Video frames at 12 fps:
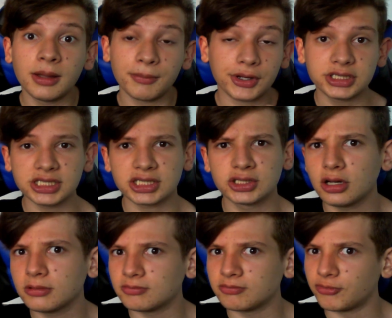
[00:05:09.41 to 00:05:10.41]
because it's
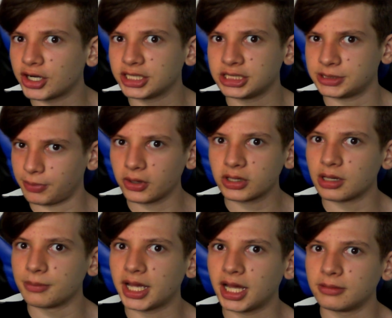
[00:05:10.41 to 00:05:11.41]
not very spoken
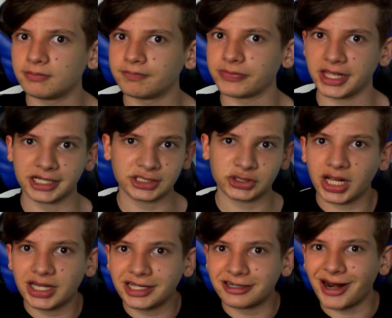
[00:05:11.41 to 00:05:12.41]
about in
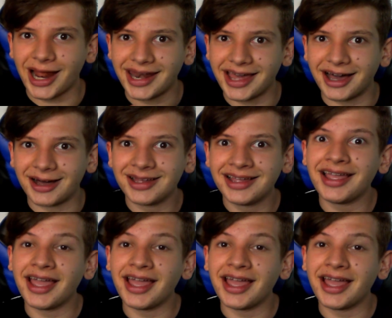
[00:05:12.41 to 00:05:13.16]
Australia right now.